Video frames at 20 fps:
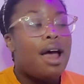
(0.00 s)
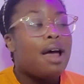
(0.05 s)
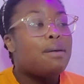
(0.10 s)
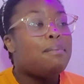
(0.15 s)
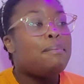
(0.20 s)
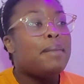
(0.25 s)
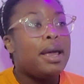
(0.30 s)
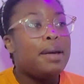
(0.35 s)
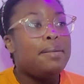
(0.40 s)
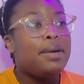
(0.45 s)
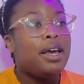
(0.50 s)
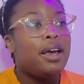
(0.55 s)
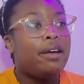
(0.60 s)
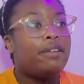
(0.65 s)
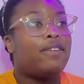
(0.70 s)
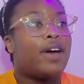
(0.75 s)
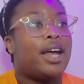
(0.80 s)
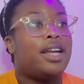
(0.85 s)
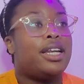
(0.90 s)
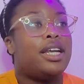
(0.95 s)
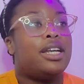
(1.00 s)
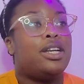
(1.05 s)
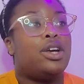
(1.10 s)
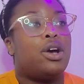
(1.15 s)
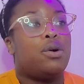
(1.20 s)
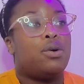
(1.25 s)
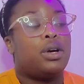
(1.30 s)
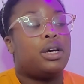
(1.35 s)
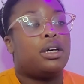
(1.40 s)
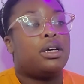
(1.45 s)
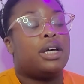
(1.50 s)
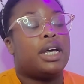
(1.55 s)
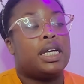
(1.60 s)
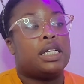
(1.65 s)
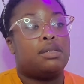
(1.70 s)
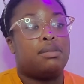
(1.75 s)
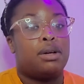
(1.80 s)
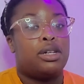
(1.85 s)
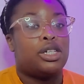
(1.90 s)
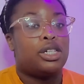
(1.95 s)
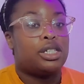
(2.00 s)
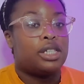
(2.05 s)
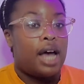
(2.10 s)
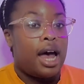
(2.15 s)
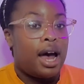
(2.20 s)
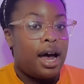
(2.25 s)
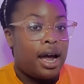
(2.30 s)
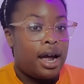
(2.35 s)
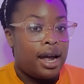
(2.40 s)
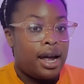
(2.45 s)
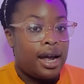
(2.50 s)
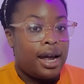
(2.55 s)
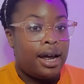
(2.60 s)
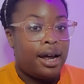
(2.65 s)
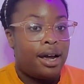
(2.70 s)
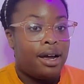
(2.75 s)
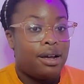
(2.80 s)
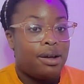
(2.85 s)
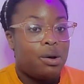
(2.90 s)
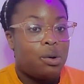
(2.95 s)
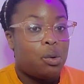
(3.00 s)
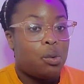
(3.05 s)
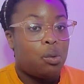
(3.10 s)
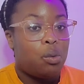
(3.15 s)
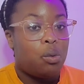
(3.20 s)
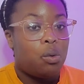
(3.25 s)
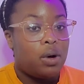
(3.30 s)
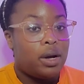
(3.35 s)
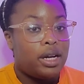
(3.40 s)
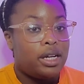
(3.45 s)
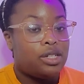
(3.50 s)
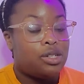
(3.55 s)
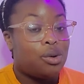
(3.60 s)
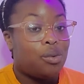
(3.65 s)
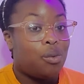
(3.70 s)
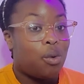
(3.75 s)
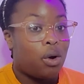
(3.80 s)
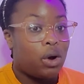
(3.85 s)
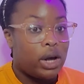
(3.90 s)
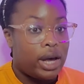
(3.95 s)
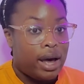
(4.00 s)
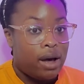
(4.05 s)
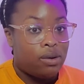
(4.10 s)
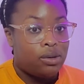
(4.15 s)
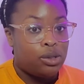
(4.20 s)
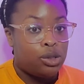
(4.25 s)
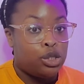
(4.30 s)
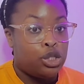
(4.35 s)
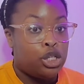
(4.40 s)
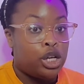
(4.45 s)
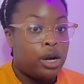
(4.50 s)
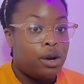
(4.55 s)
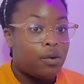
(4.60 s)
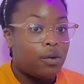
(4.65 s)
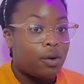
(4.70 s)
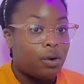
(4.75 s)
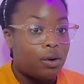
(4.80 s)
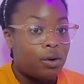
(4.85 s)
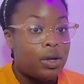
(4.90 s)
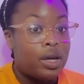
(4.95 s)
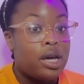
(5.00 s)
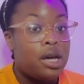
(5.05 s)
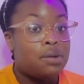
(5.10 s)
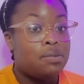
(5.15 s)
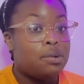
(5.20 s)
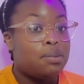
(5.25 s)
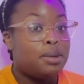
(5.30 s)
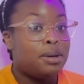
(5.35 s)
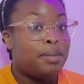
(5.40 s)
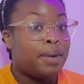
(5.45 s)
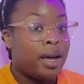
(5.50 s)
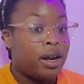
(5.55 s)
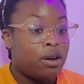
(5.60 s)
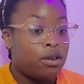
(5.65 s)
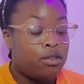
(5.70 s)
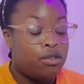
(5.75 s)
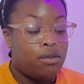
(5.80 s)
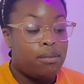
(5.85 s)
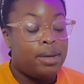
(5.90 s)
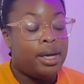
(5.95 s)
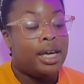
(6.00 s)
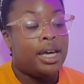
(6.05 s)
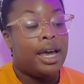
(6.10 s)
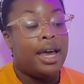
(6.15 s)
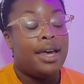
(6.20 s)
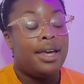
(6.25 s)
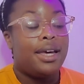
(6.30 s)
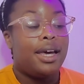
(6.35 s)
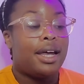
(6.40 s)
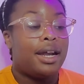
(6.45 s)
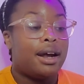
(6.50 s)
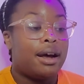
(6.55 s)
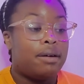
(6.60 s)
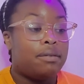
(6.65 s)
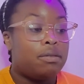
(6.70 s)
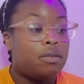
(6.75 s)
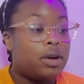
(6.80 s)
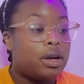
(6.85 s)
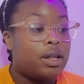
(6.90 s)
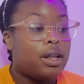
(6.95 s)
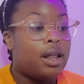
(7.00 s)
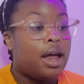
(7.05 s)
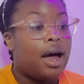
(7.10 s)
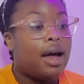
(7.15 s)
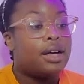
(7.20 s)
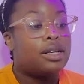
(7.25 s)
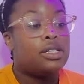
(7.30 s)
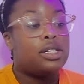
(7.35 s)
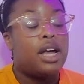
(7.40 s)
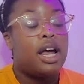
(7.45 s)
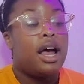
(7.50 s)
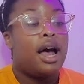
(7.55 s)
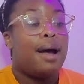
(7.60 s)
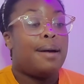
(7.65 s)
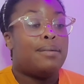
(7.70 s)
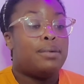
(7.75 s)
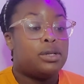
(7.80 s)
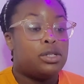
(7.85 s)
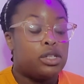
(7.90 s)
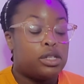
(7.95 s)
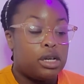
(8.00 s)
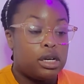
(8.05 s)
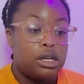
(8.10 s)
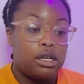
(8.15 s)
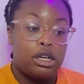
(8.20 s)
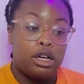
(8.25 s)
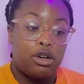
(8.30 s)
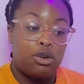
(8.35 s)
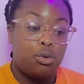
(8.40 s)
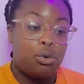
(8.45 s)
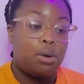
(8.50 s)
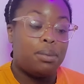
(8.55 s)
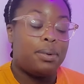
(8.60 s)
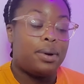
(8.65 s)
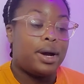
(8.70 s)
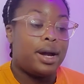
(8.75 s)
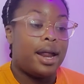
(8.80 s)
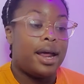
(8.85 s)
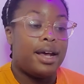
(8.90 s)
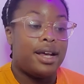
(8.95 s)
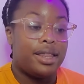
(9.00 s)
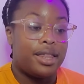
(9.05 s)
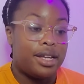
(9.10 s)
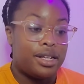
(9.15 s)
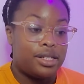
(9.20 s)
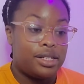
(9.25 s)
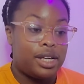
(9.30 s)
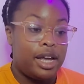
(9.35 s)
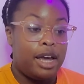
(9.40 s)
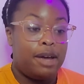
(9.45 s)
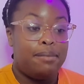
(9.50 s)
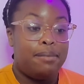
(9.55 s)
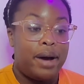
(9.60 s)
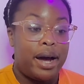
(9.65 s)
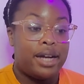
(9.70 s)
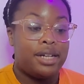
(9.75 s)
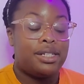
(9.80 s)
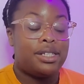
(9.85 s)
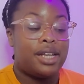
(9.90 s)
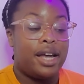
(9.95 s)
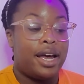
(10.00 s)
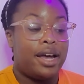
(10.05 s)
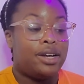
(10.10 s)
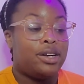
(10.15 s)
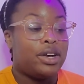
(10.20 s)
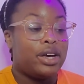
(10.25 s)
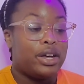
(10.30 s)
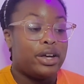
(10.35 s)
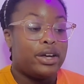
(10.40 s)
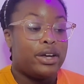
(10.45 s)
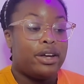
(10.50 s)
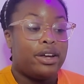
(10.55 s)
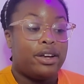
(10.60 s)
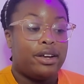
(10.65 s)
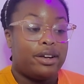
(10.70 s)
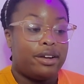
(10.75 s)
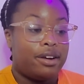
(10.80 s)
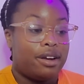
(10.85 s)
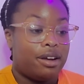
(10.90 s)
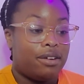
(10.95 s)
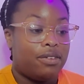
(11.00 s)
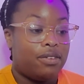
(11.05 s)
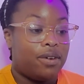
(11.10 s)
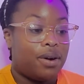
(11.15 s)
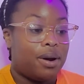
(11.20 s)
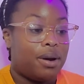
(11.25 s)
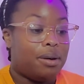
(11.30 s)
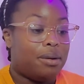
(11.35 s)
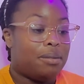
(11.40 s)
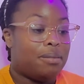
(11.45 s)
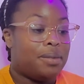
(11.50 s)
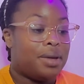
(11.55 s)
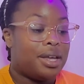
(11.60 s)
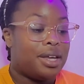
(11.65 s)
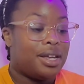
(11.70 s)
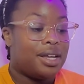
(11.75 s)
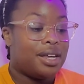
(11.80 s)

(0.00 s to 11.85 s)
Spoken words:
maybe if I did yoga as much as I wanted to work out in general, it would be better for me. And I realized I was incorporating the same mindset from